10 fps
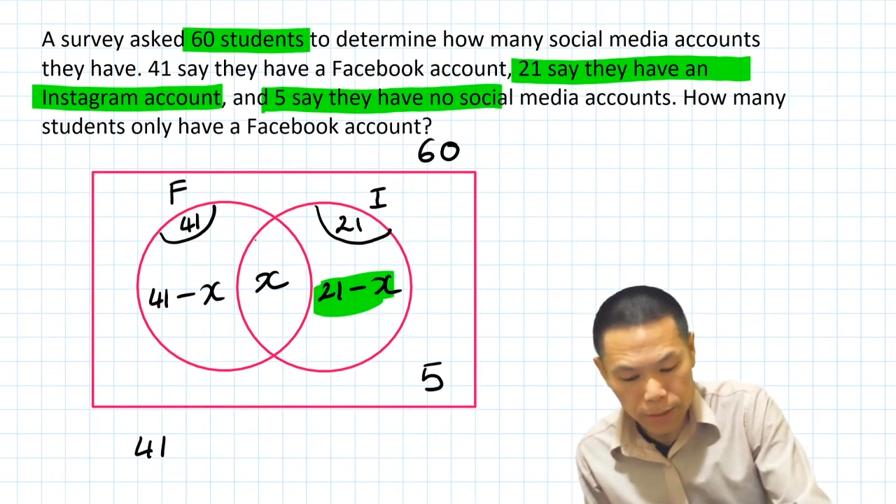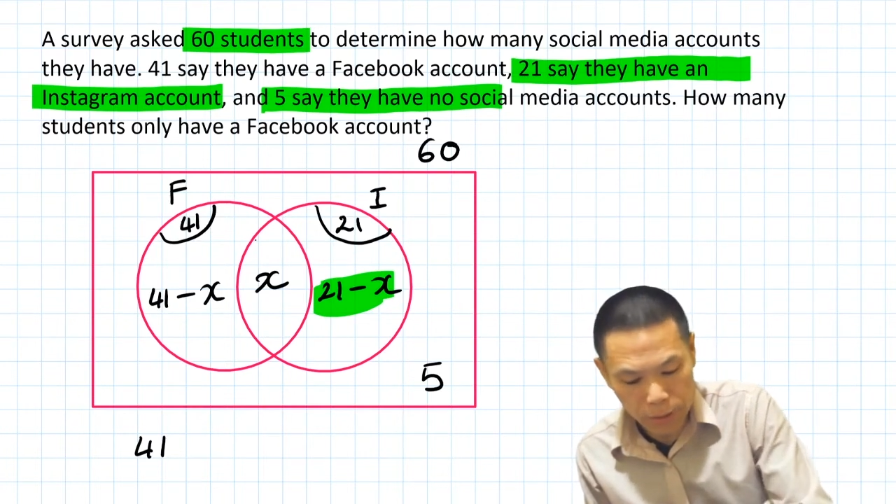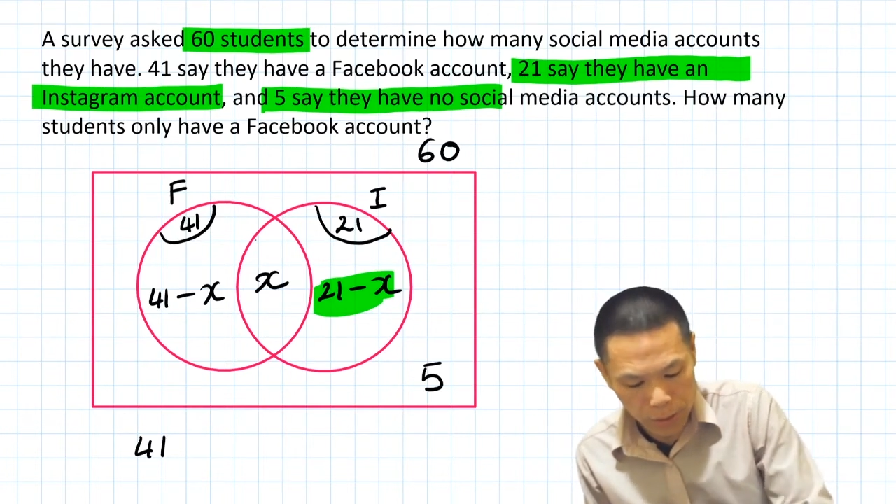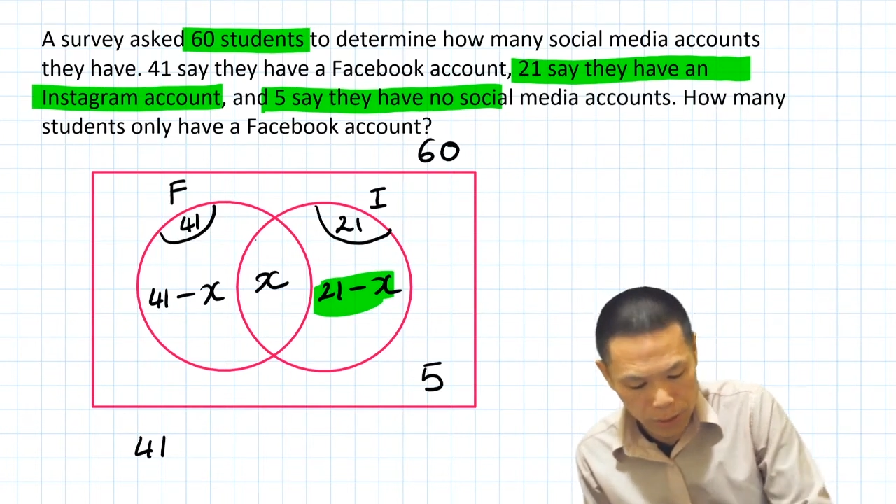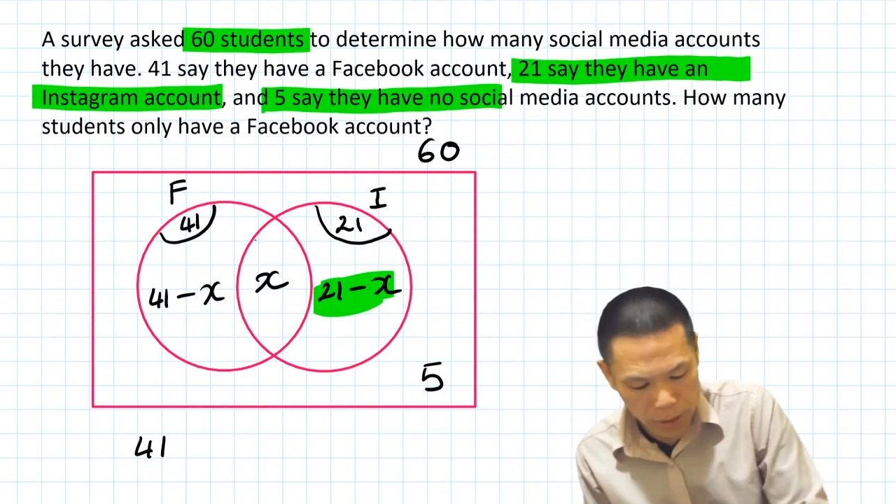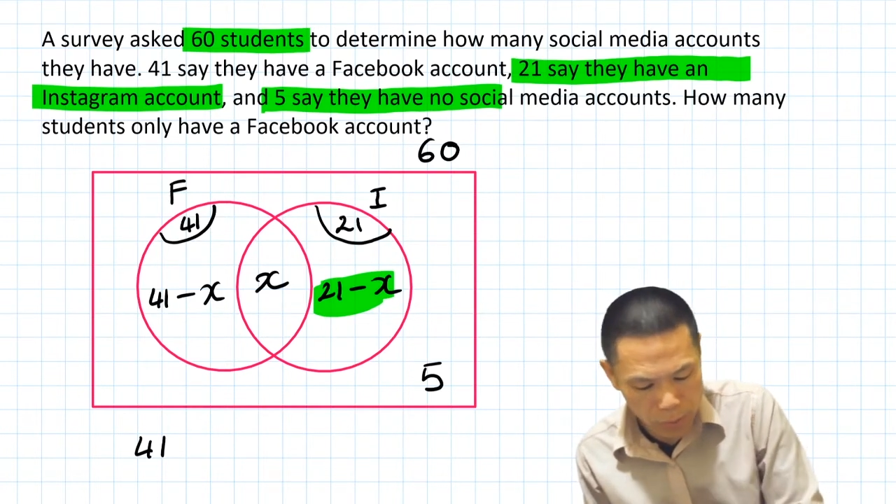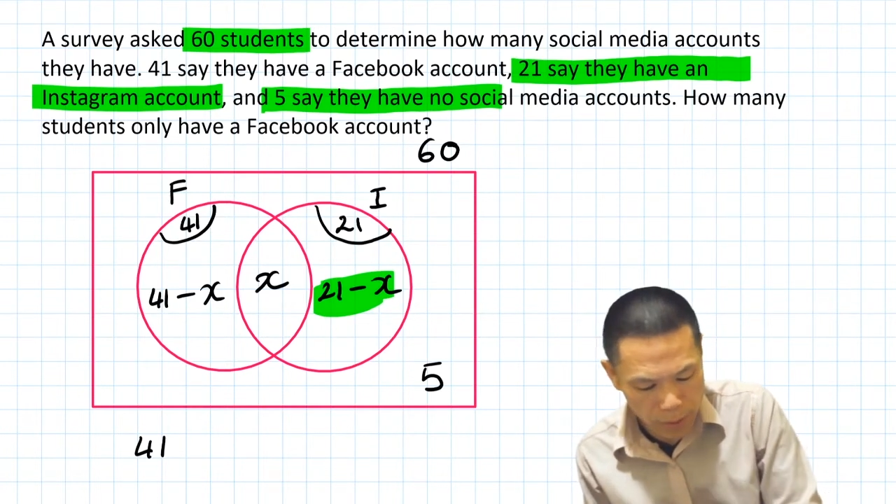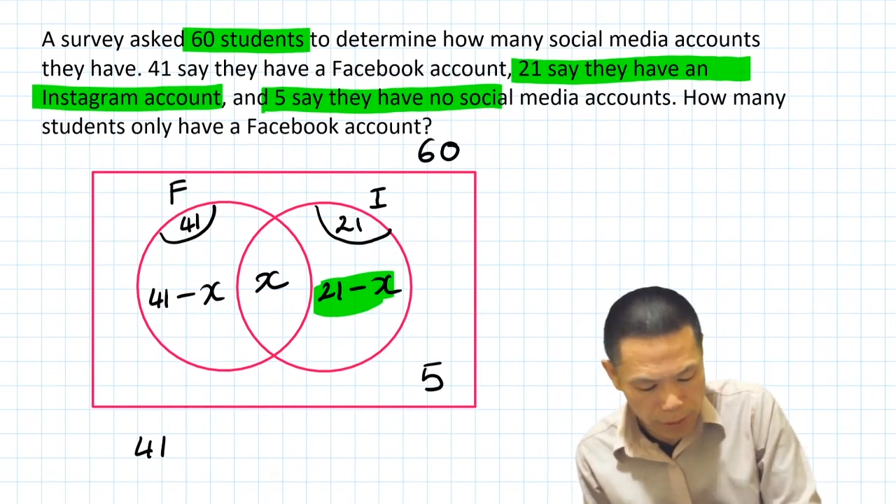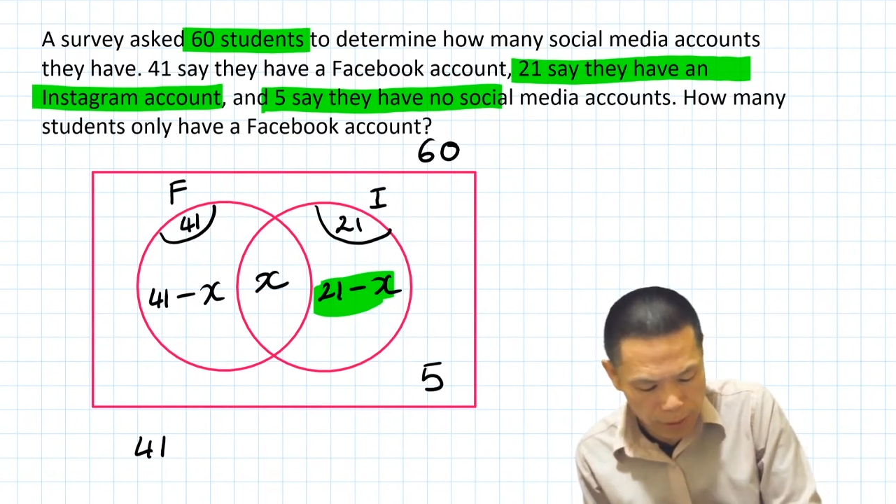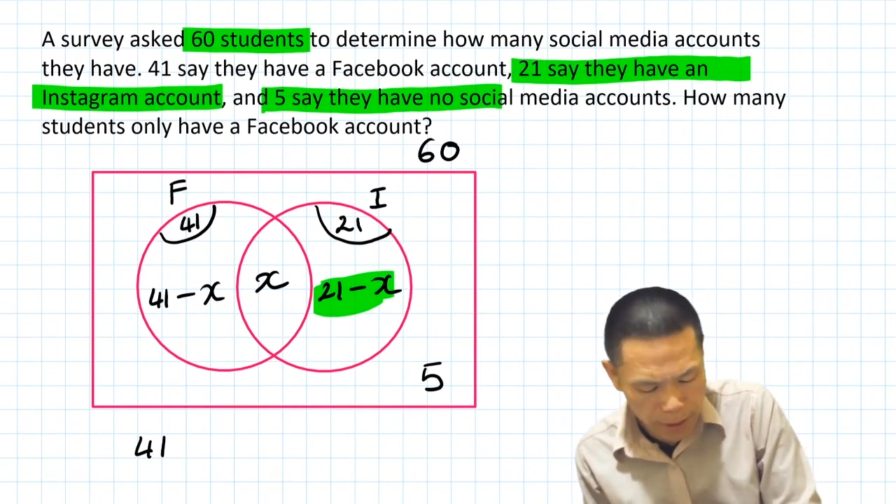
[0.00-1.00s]
So I just
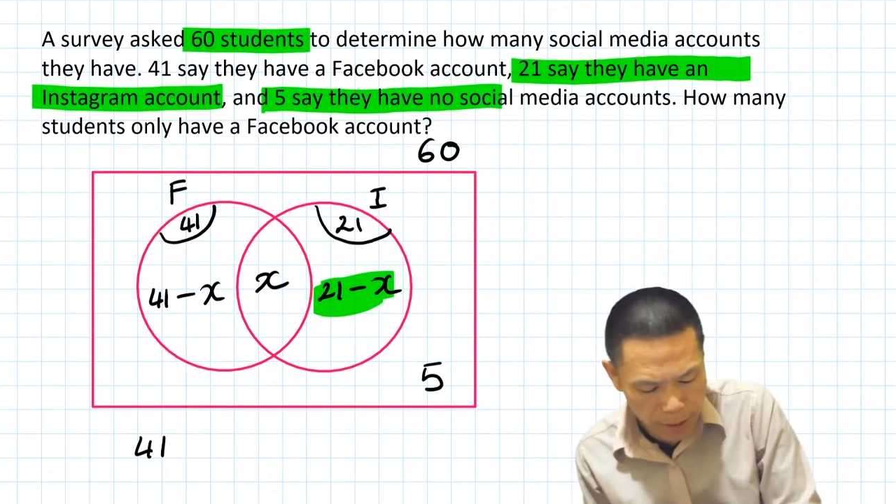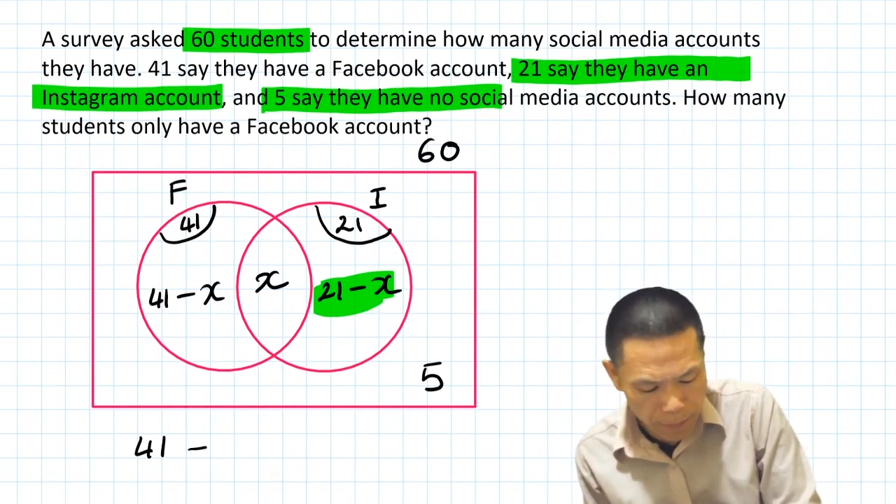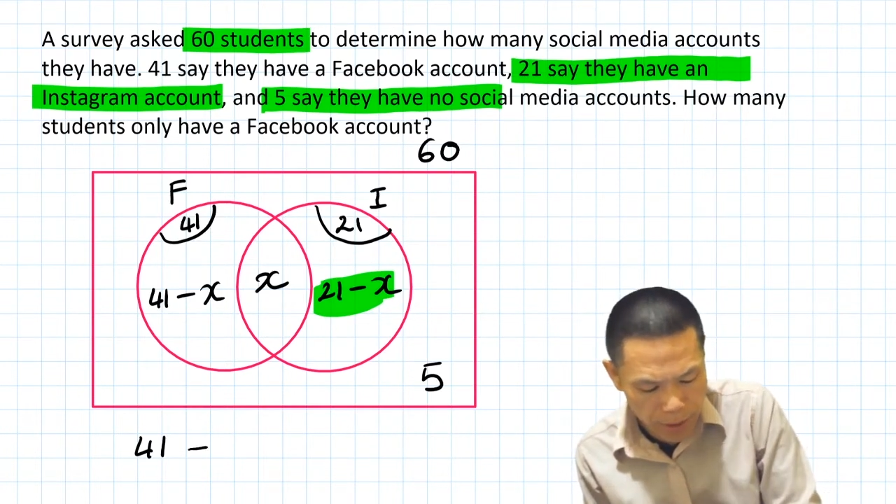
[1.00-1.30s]
write this down.